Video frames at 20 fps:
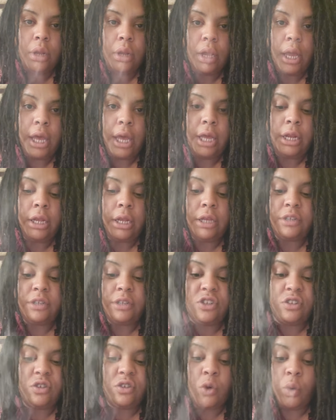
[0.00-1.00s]
and it's
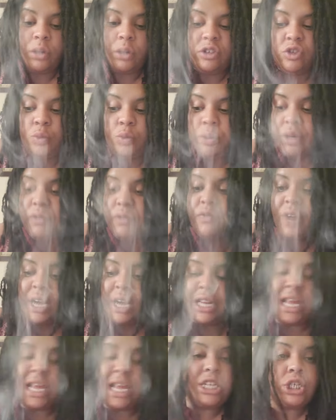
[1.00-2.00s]
just going to be
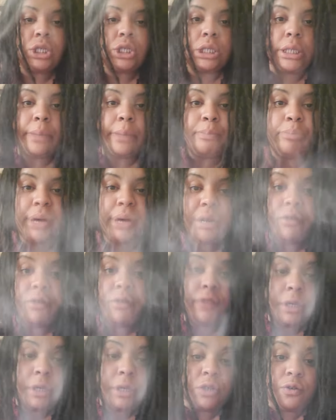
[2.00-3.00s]
financially
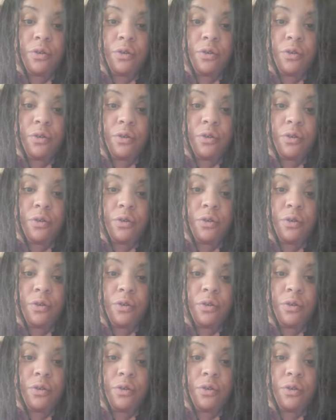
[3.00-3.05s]
beneficial